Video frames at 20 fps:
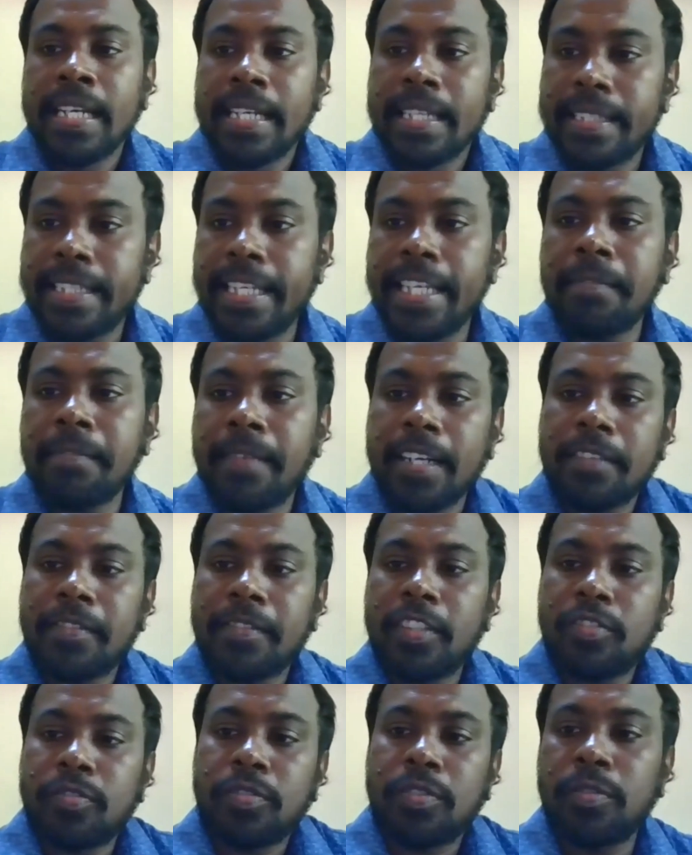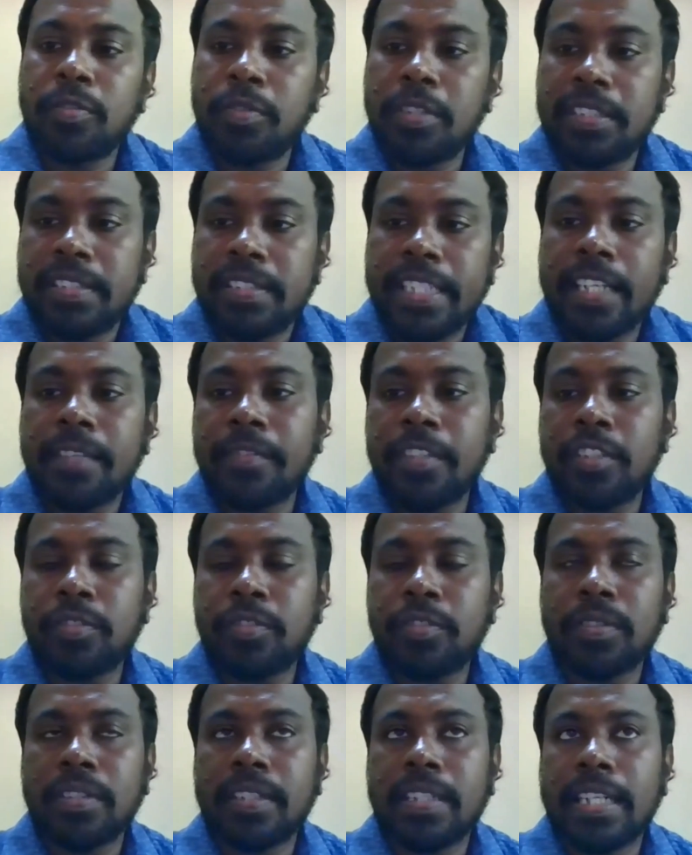Then what we should do is that we
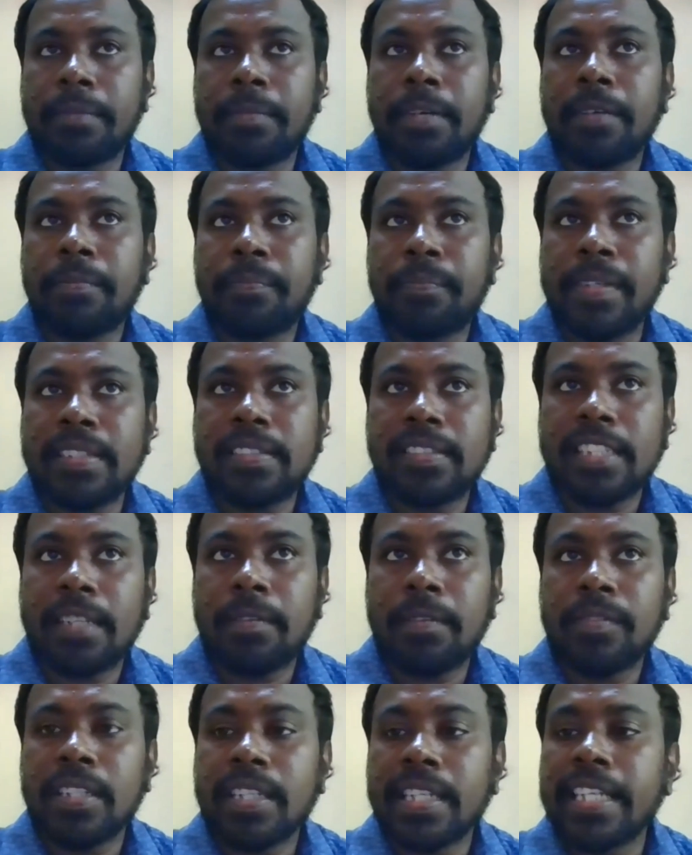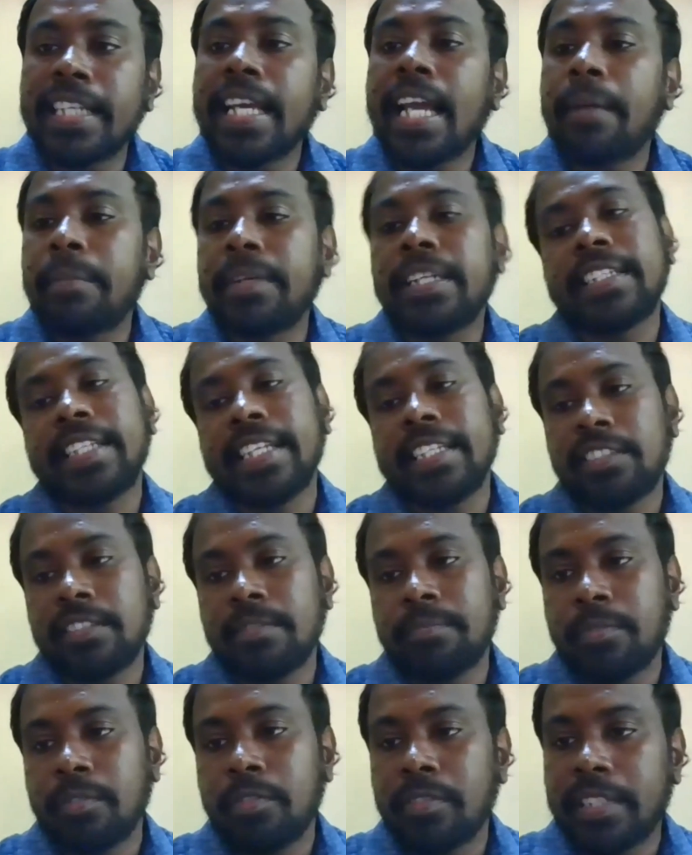should come up with some of the
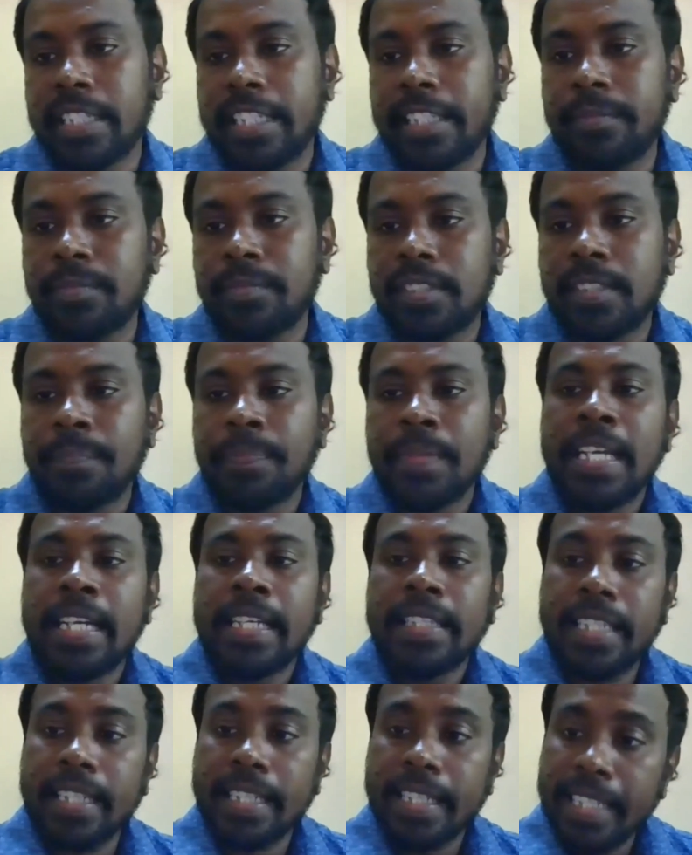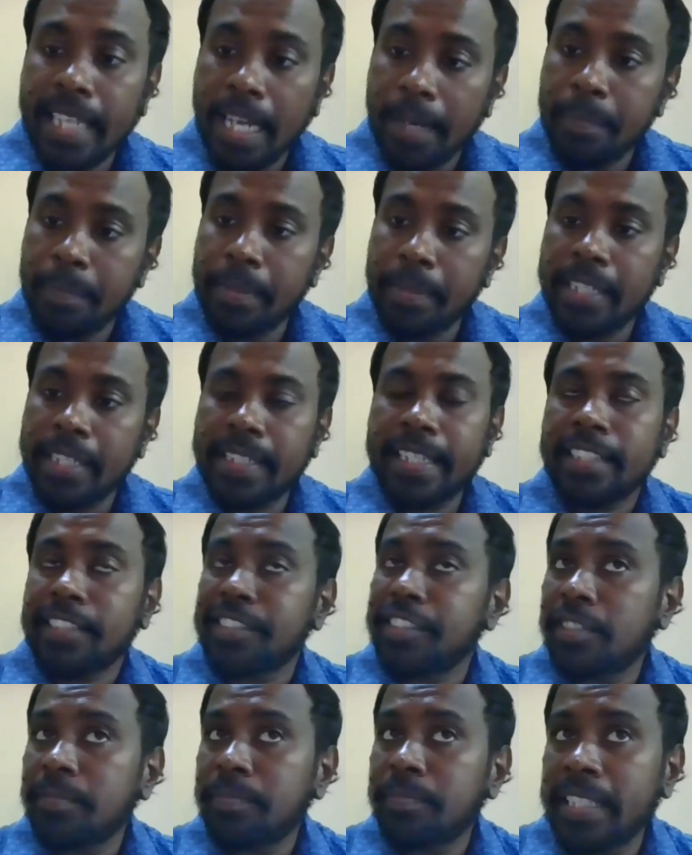rehabilitation programs. The
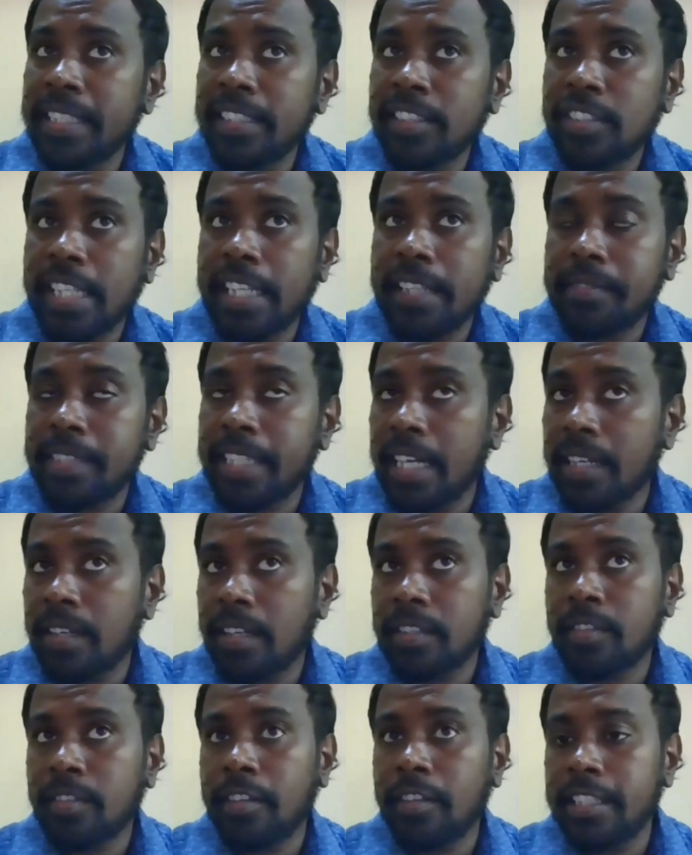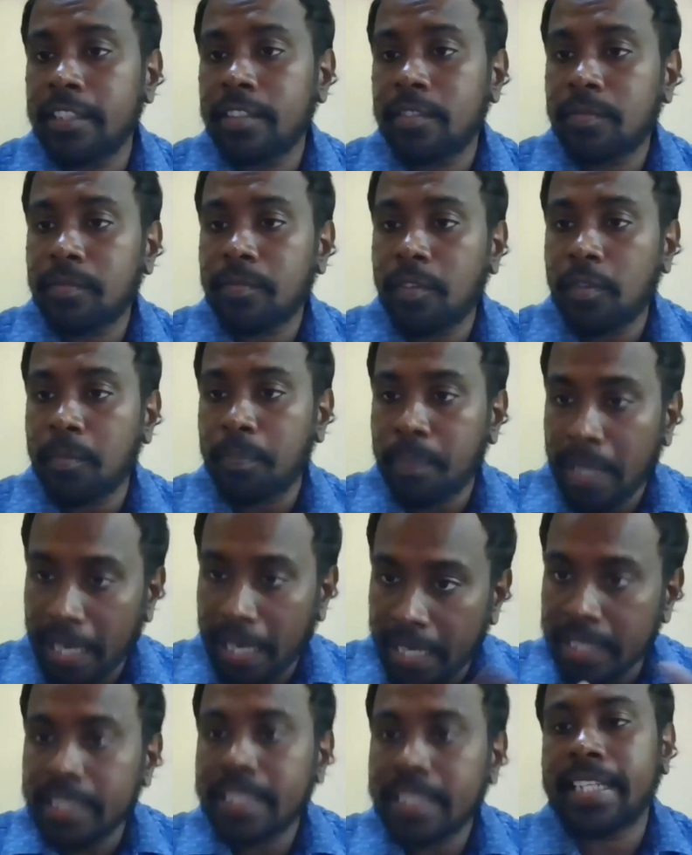rehabilitation means that we are not going for
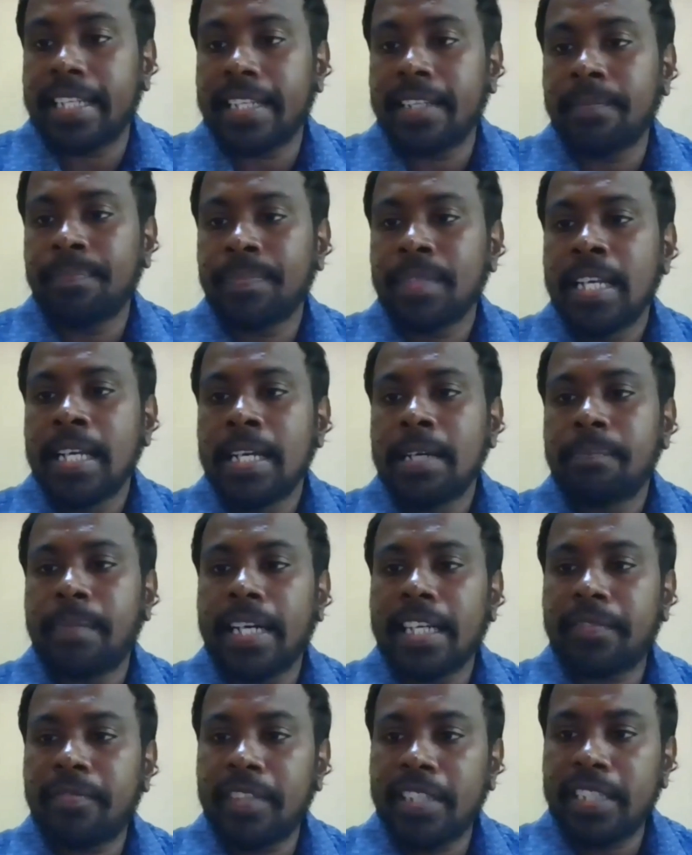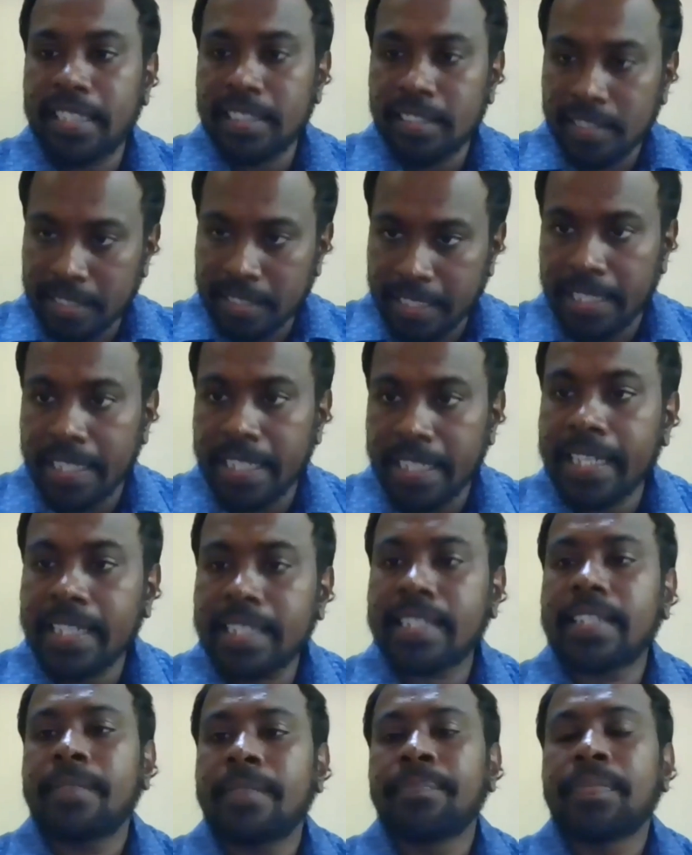planting, but we just
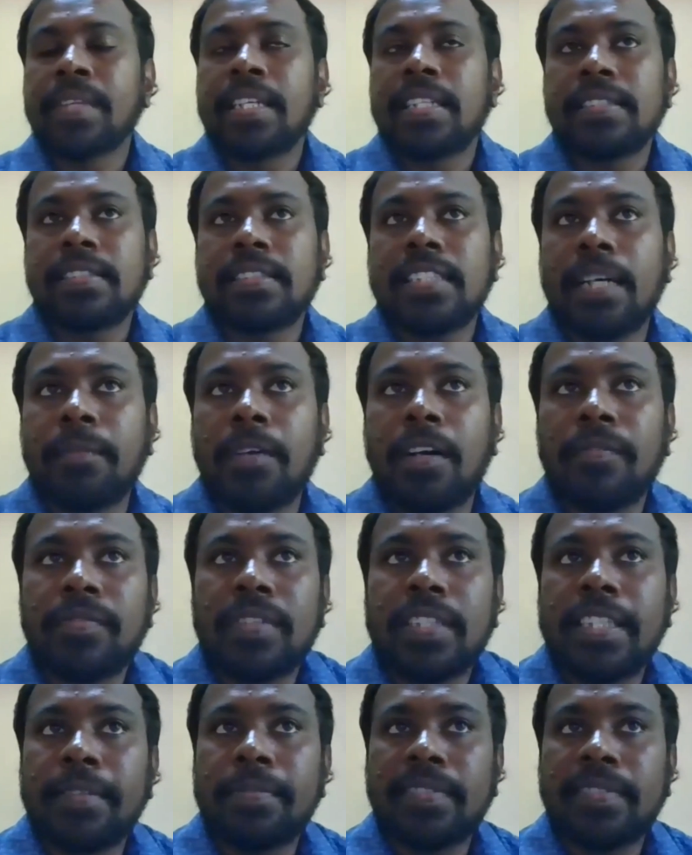collect some of the